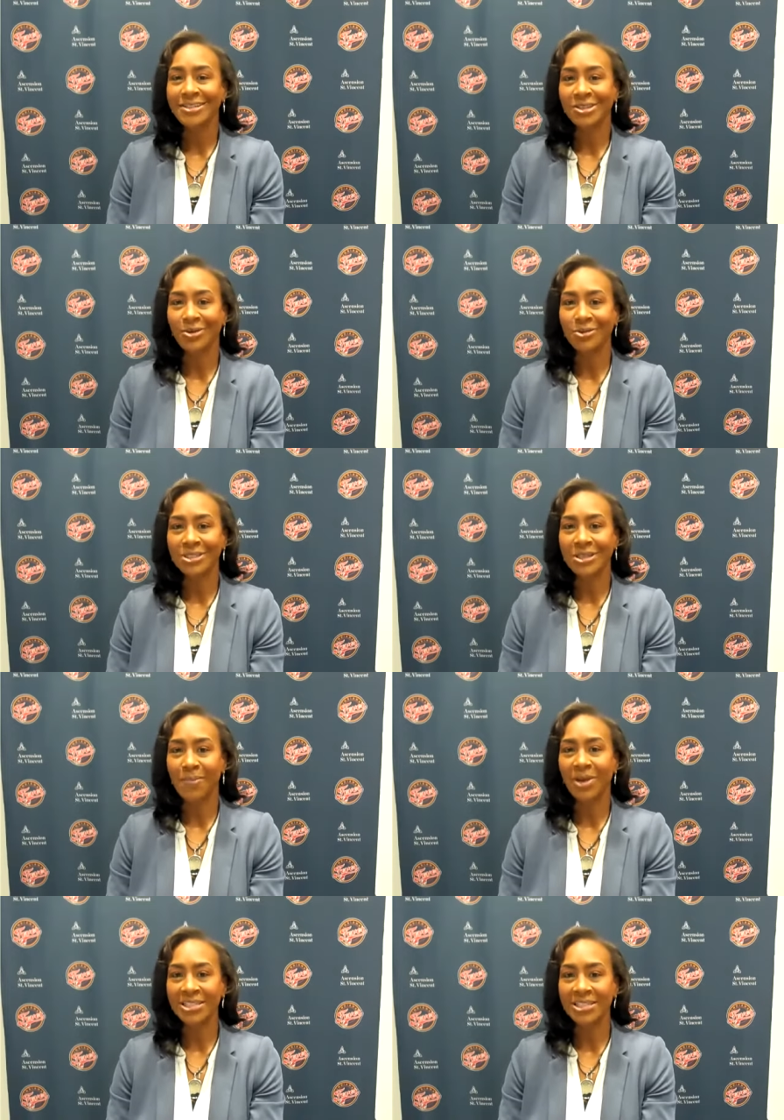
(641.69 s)
So it's a
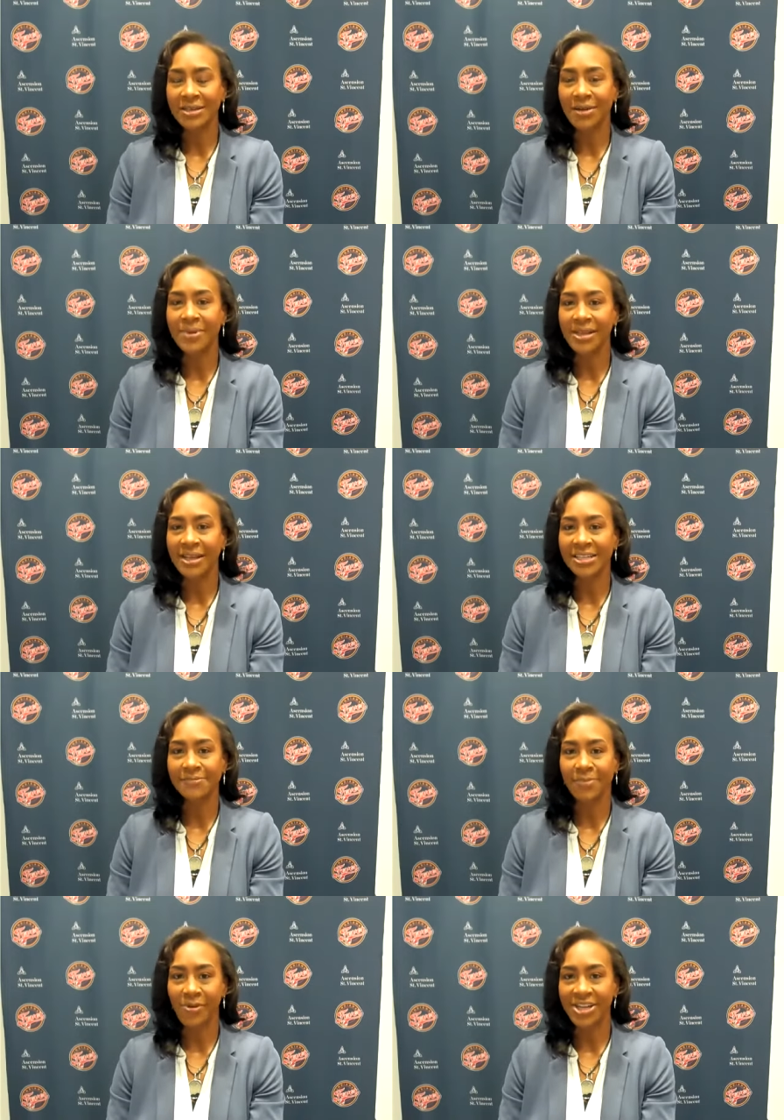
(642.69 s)
blessing to be an
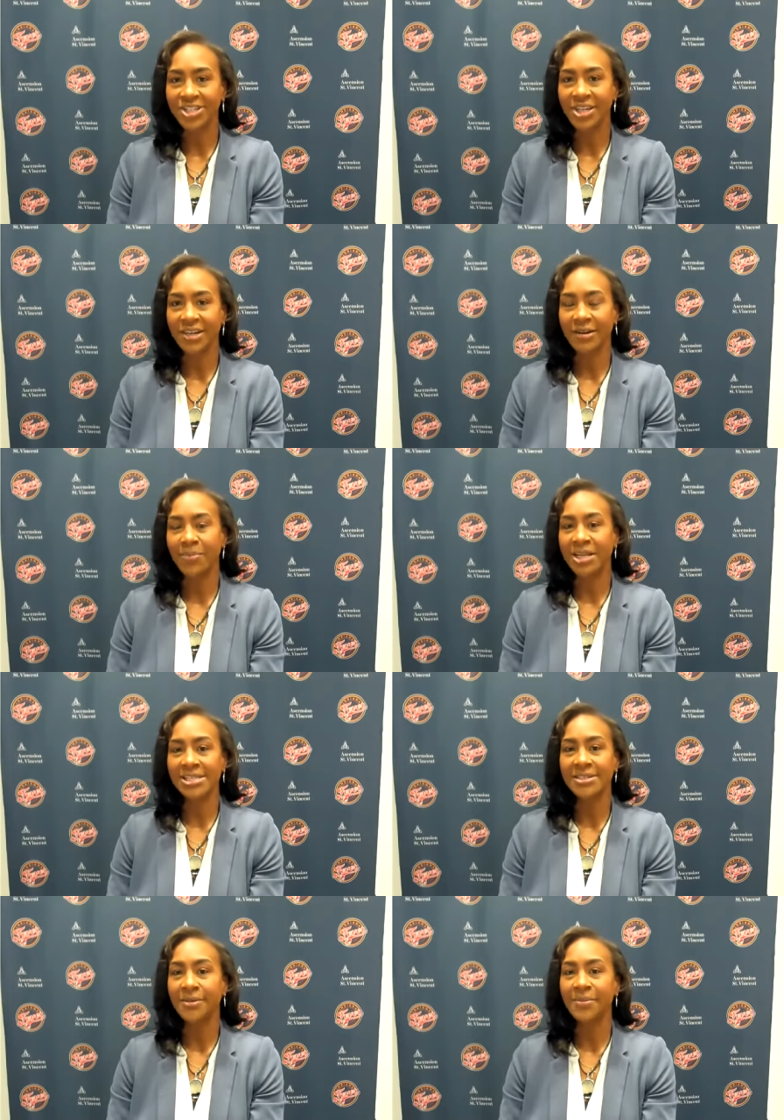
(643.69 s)
inspiration and a
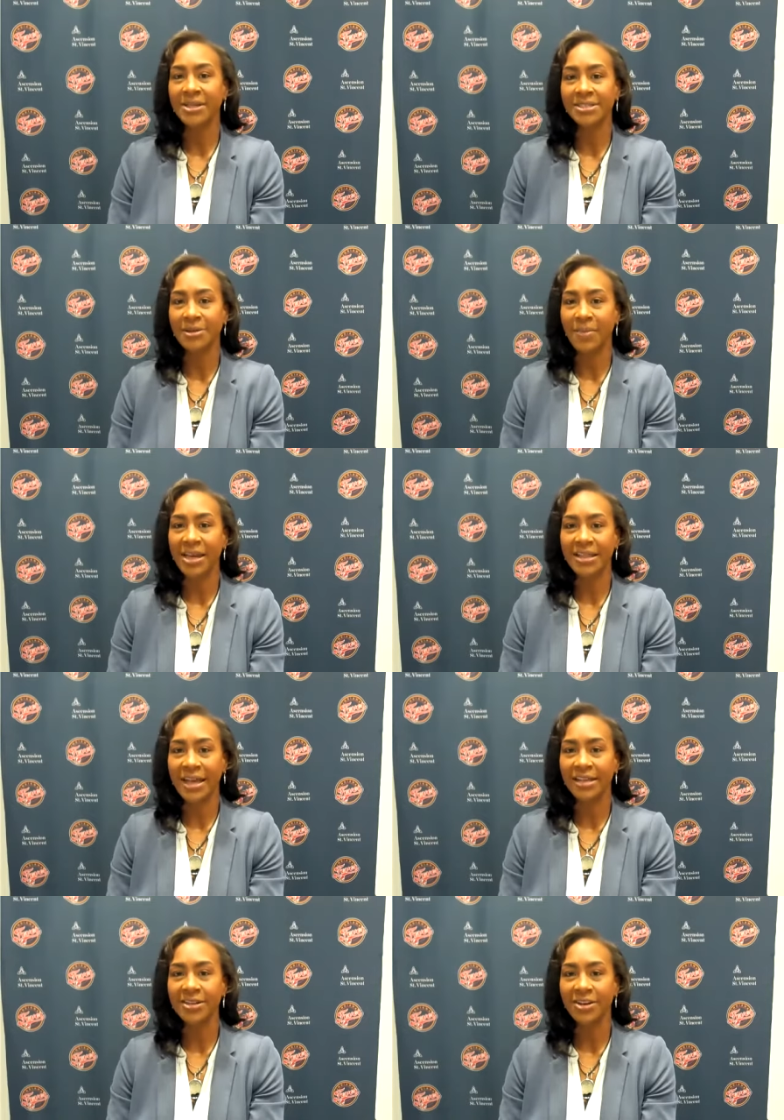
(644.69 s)
blessing to be somebody
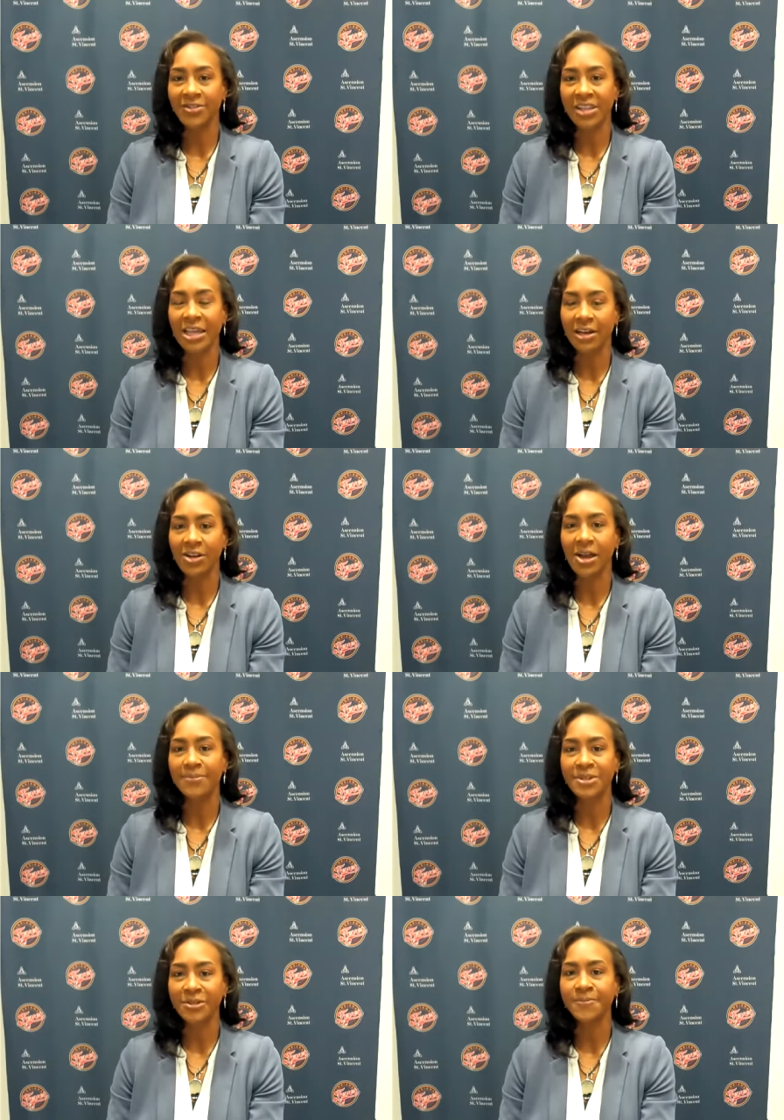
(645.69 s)
that, you know, that they look
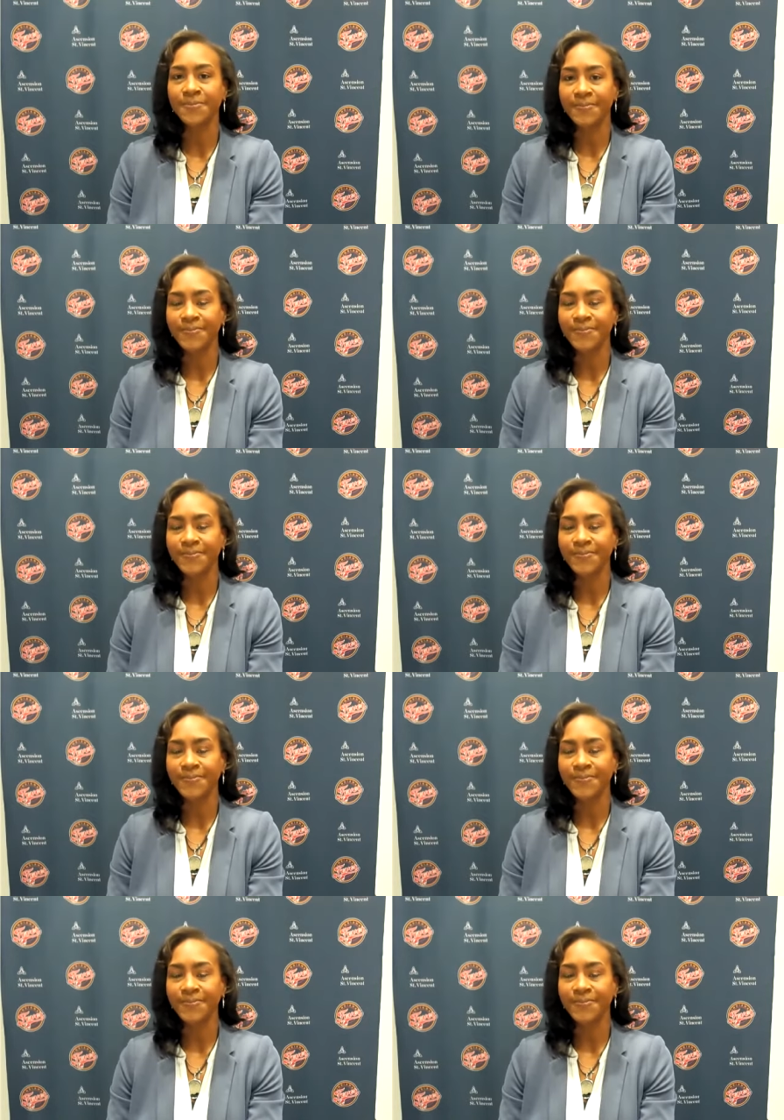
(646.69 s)
up to.